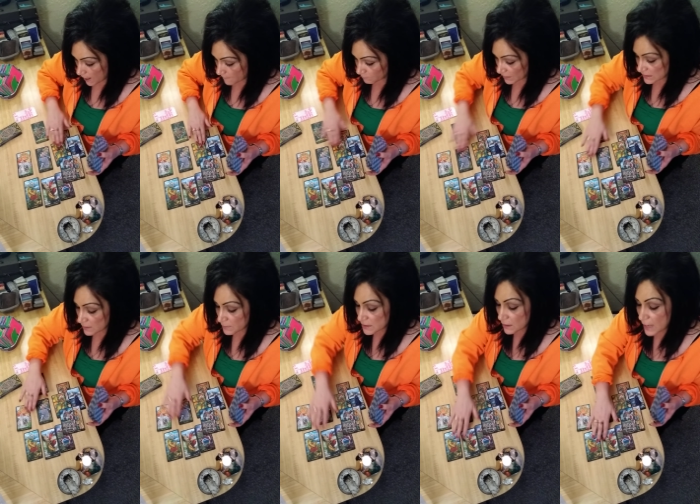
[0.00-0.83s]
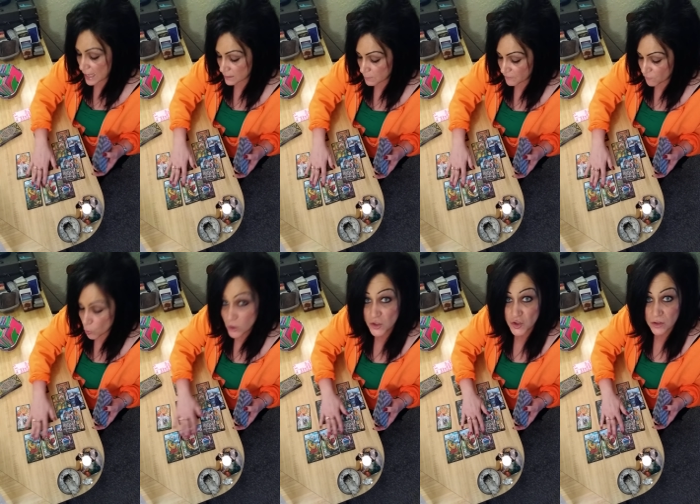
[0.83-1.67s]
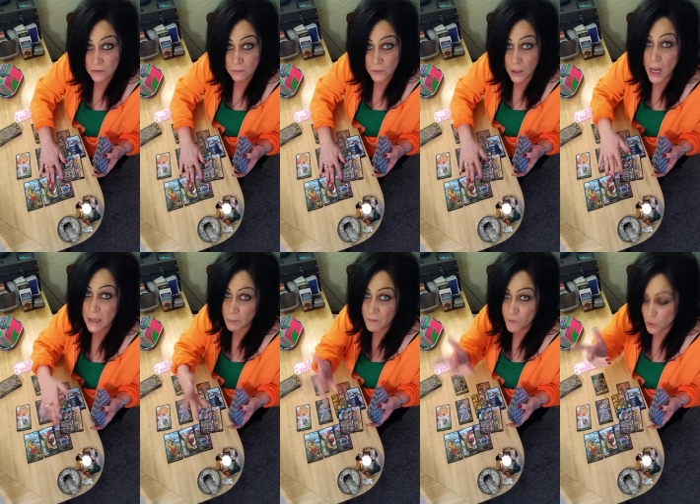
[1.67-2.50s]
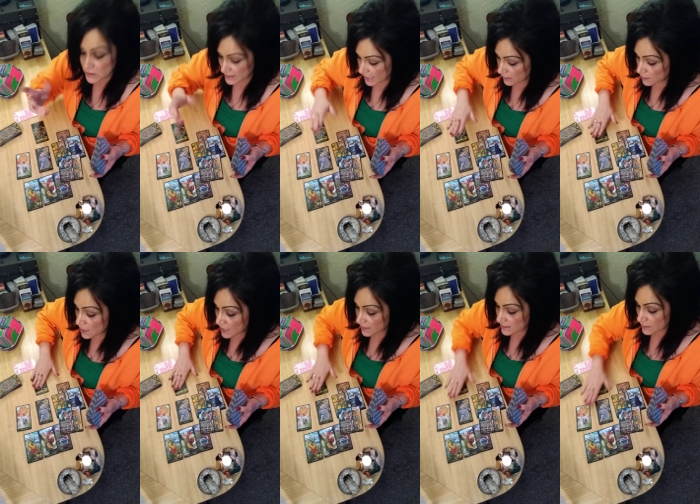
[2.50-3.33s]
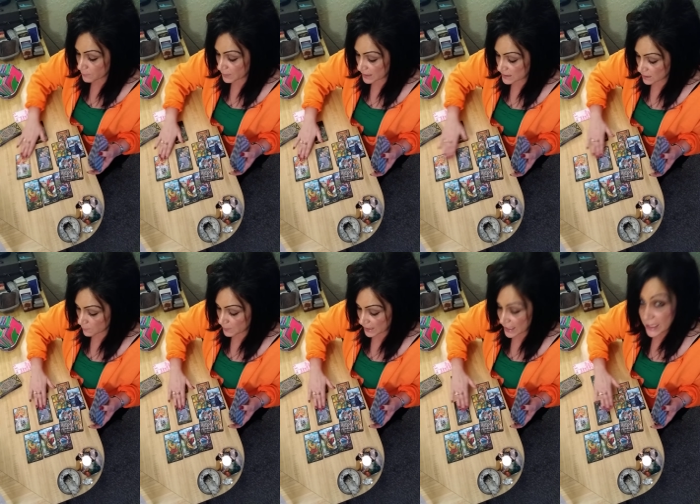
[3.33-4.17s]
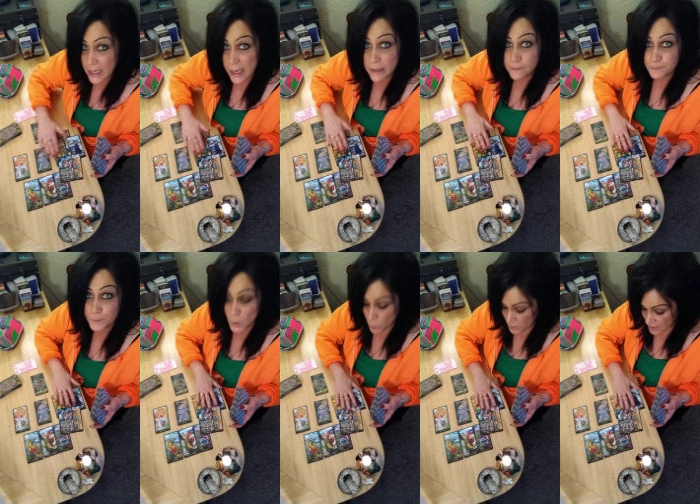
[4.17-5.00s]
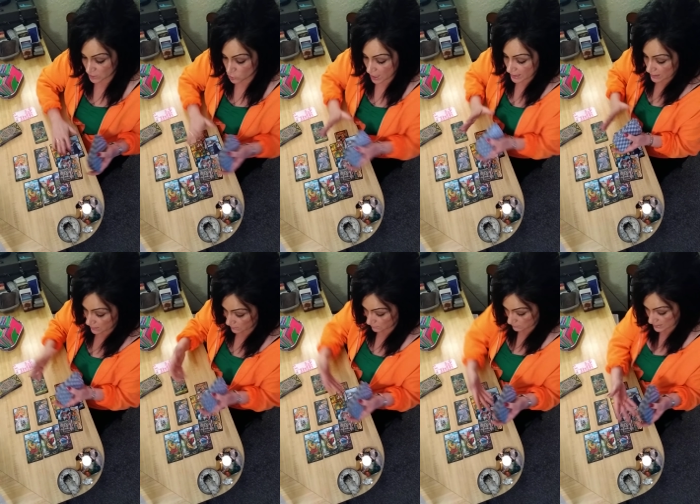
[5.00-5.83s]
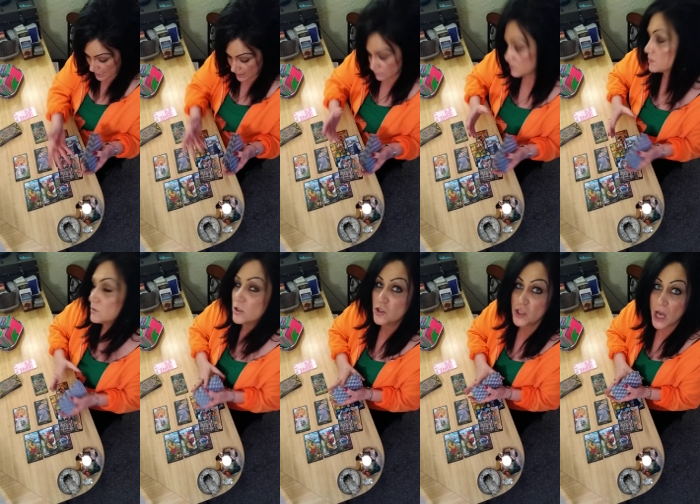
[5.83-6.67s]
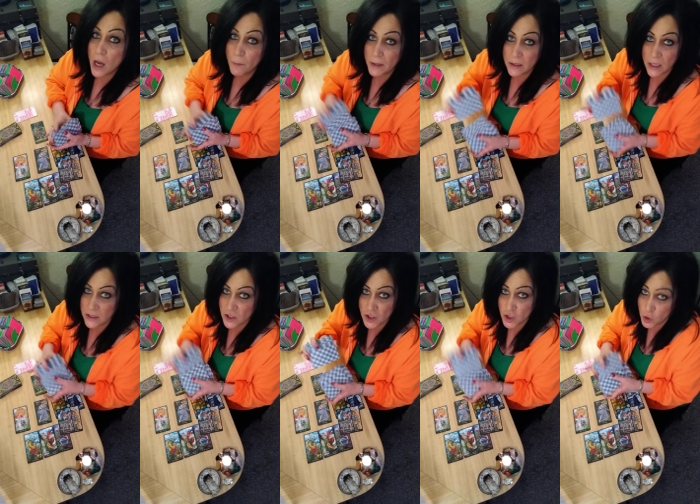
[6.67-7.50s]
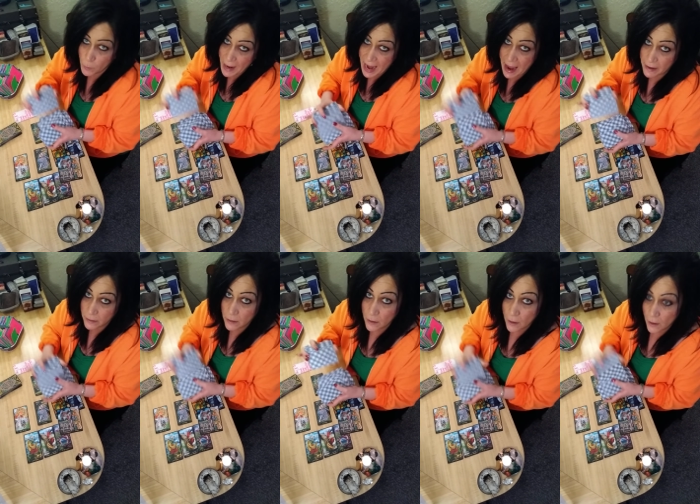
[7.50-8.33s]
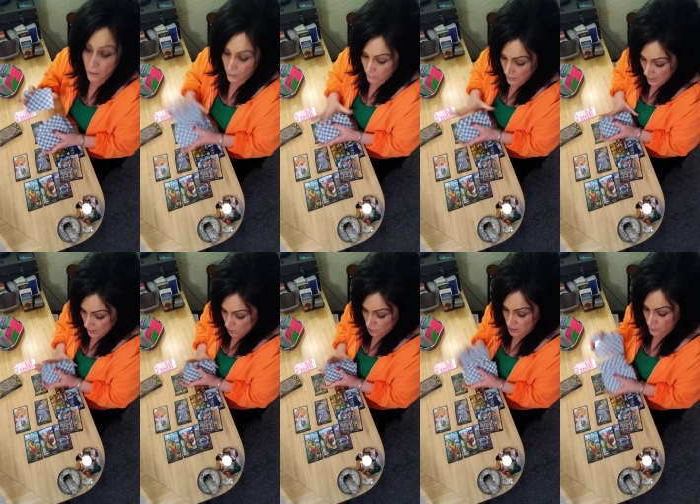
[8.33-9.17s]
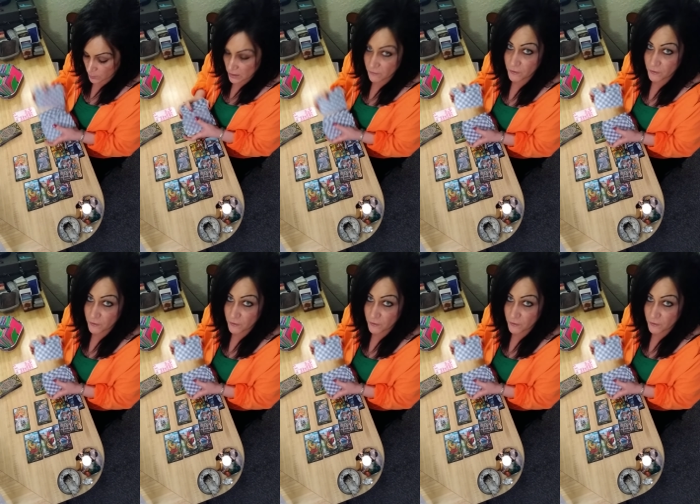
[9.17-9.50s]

up because somebody's going to have to be forced. They're going to have to be forced down because somebody's going to be kicked when they try to take them to, to jail. That's just too bad. Okay, you deal with a